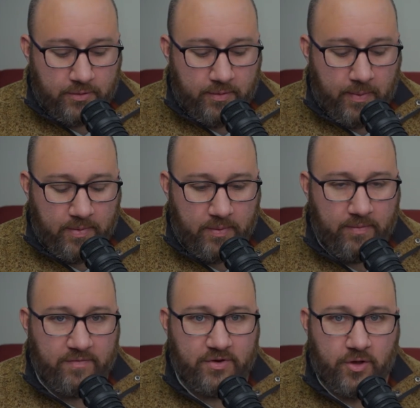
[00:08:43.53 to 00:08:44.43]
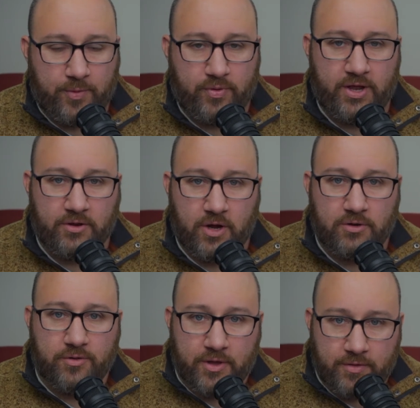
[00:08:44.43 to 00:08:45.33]
maybe even call it a plan,
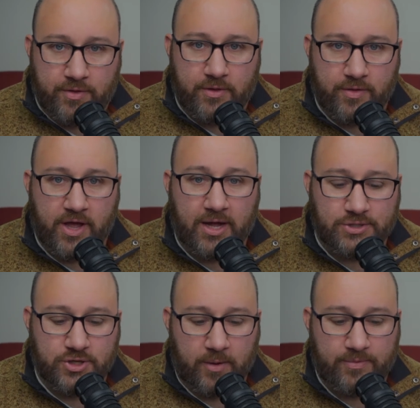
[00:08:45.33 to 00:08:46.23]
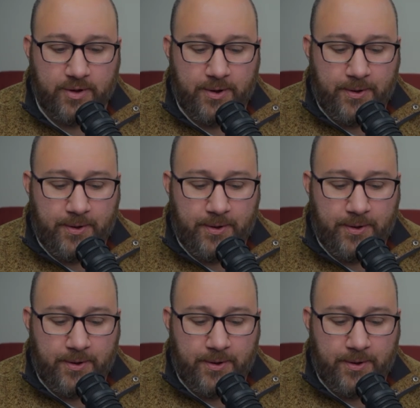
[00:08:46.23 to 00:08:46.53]
under the concept,